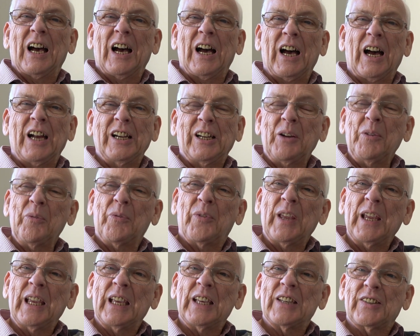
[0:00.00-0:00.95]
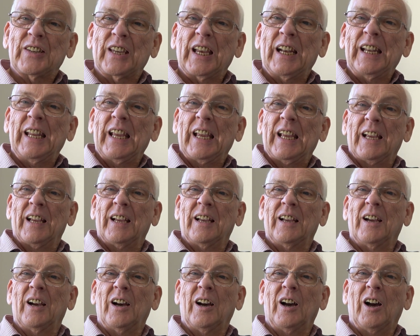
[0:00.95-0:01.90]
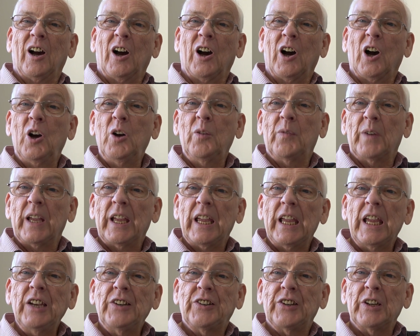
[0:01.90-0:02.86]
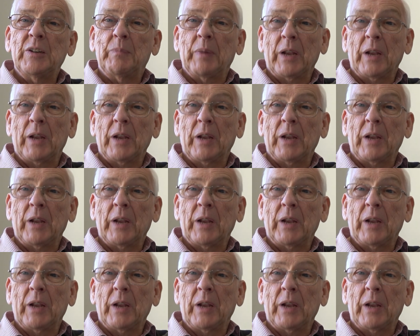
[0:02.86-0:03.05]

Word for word: I don't think it's getting overheated